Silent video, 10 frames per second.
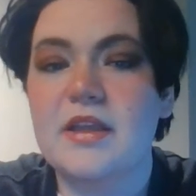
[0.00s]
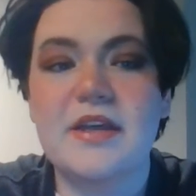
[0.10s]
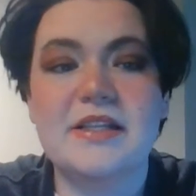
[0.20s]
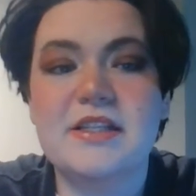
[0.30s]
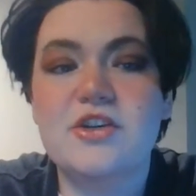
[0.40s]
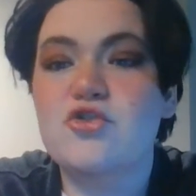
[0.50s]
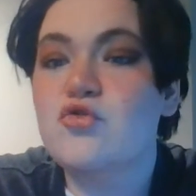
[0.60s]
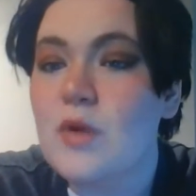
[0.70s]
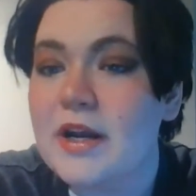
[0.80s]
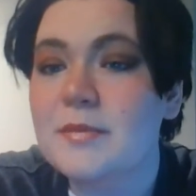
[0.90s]
That's an
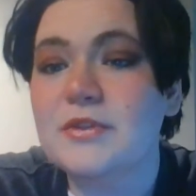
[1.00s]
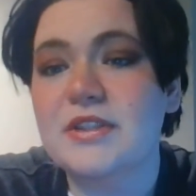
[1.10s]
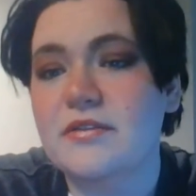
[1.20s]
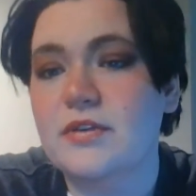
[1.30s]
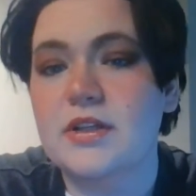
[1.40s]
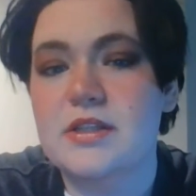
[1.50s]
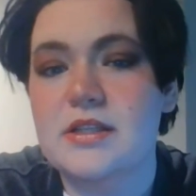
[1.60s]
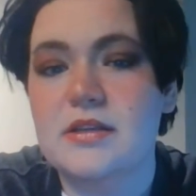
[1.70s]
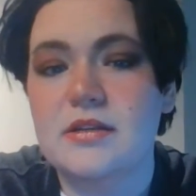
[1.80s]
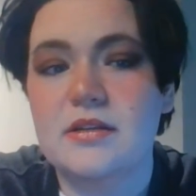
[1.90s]
incredible difference.